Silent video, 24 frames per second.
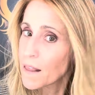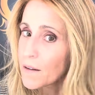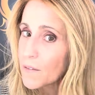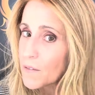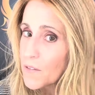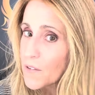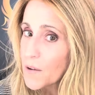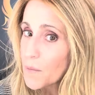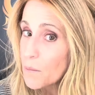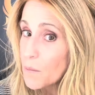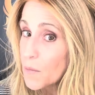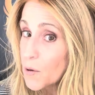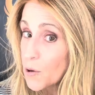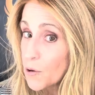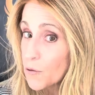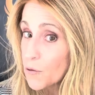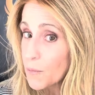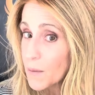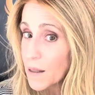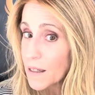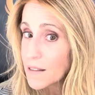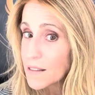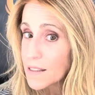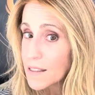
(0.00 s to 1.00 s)
some
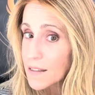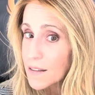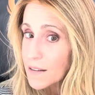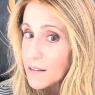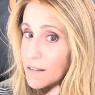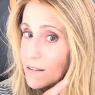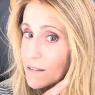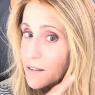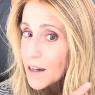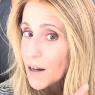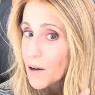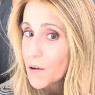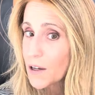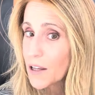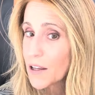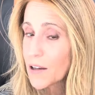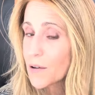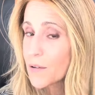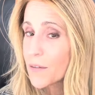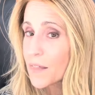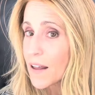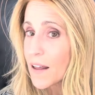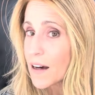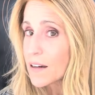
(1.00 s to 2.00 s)
movement. Look how
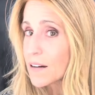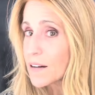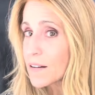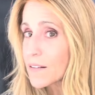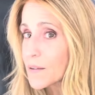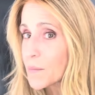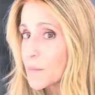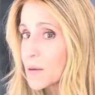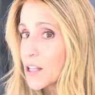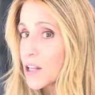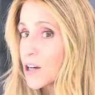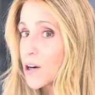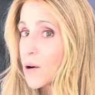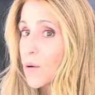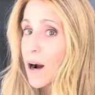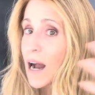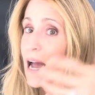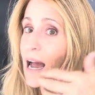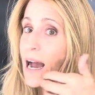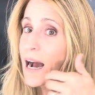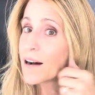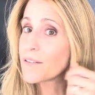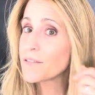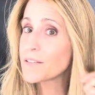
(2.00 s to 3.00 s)
cute that is. I mean, you don't
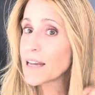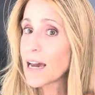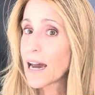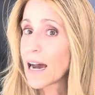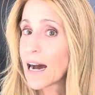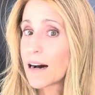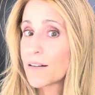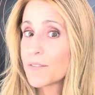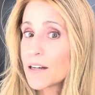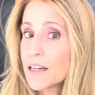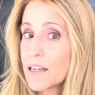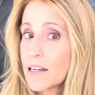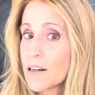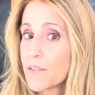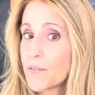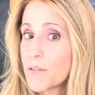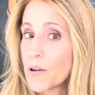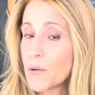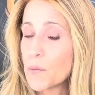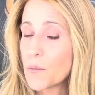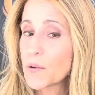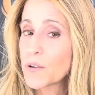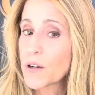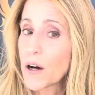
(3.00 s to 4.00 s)
have to have it. If
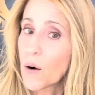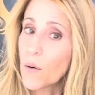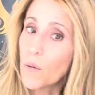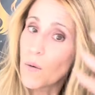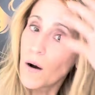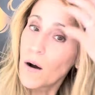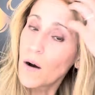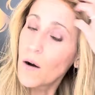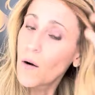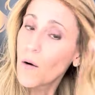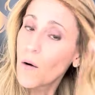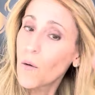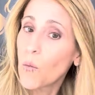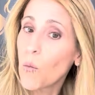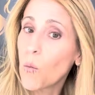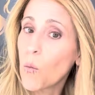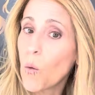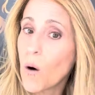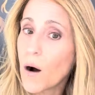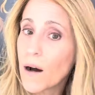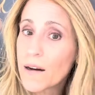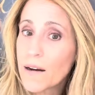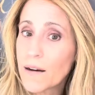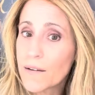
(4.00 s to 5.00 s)
you don't
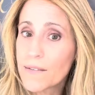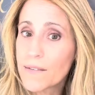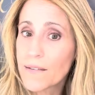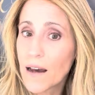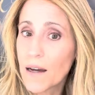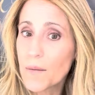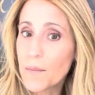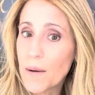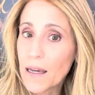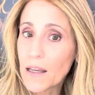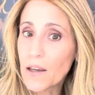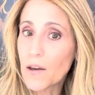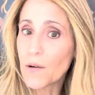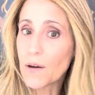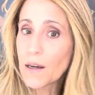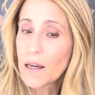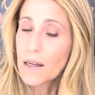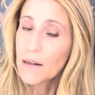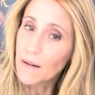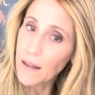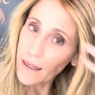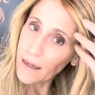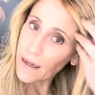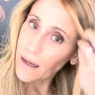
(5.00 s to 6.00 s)
want a side bang, you
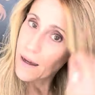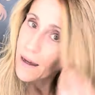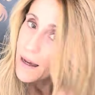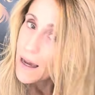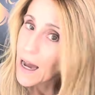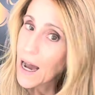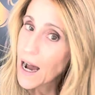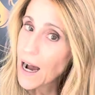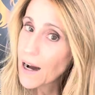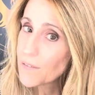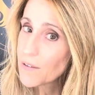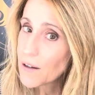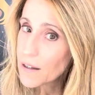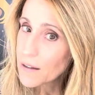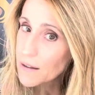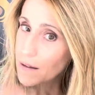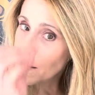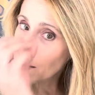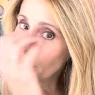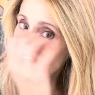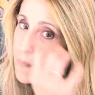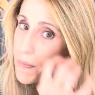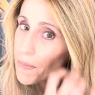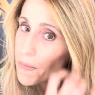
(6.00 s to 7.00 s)
can like have
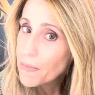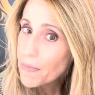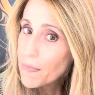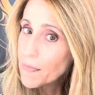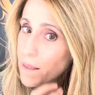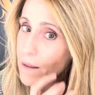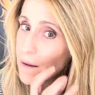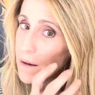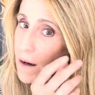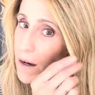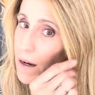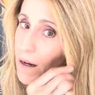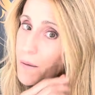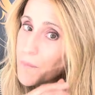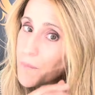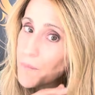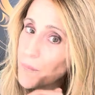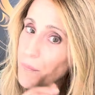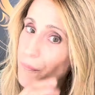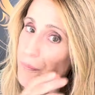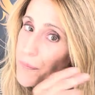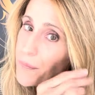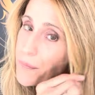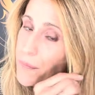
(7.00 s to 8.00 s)
it, um,
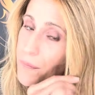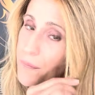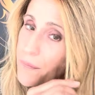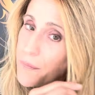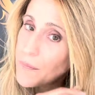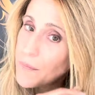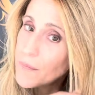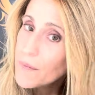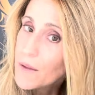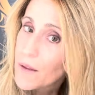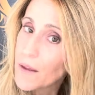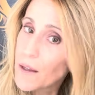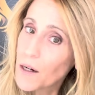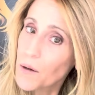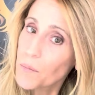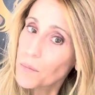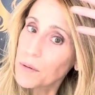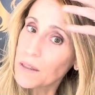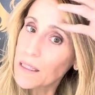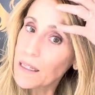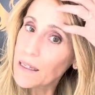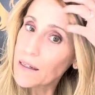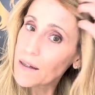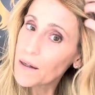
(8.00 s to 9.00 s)
you know,
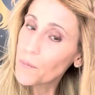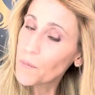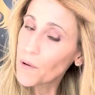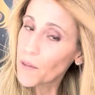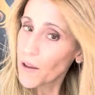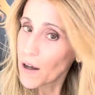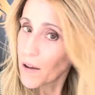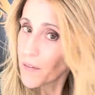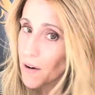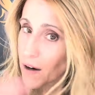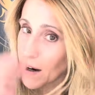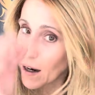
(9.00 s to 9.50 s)
blend in with other